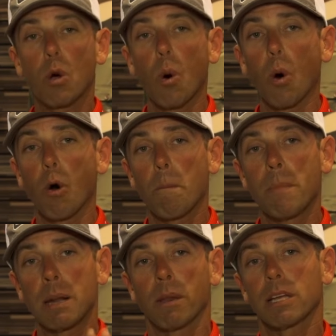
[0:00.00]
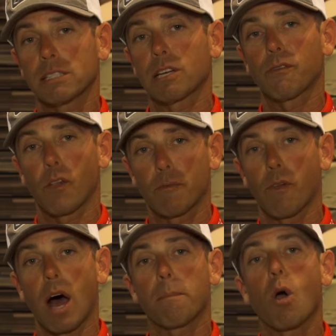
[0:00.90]
cool minimalistic
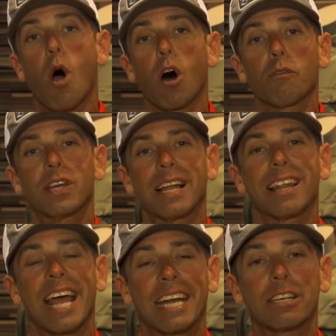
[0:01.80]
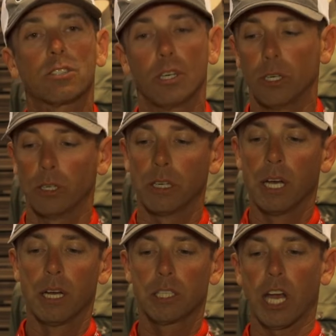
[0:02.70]
flip-flop called the Atlantic Dune.
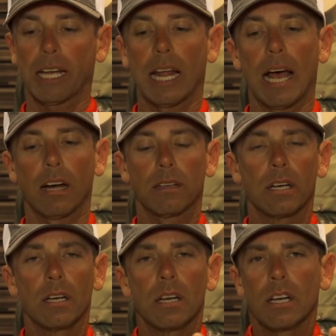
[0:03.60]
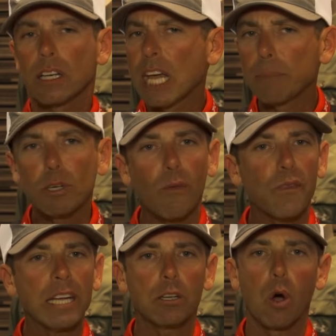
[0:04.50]
Check it out. Keeps your
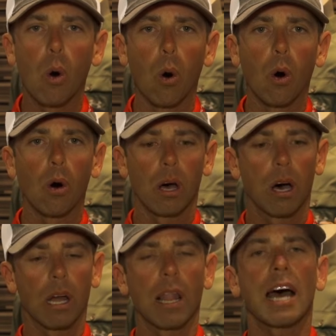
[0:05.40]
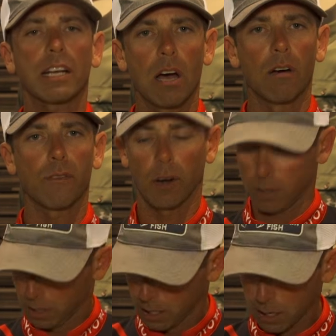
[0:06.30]
feet cool, a lot of comfort.
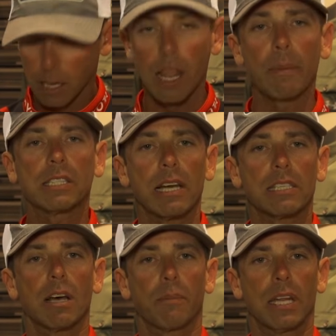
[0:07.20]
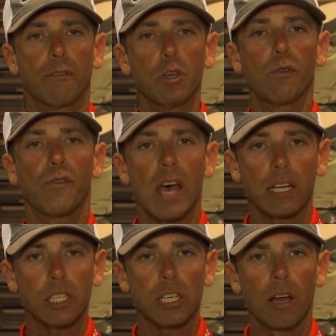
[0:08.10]
Let me tell you something. If you
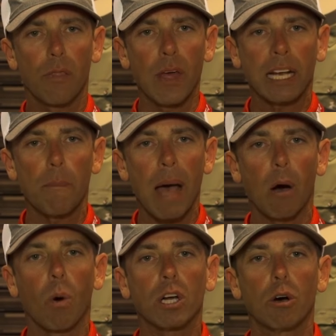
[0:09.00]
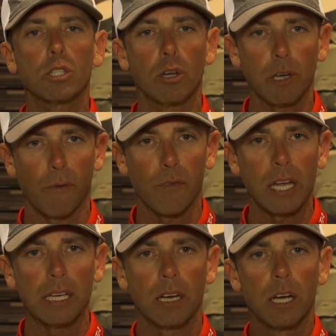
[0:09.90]
fish, think about what goes on your
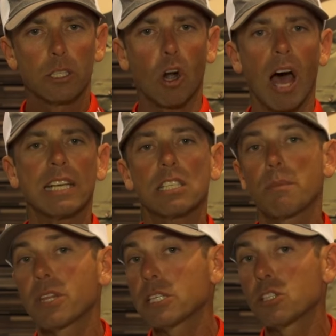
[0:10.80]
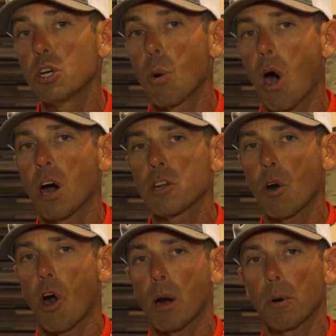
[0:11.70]
feet. Try some of these new
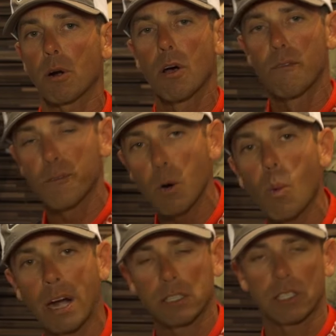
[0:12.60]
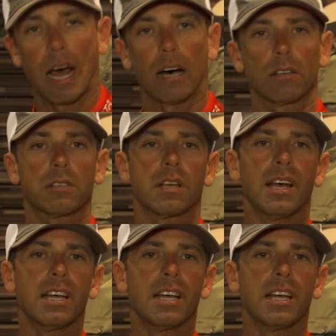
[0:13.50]
Under Armour footwear styles.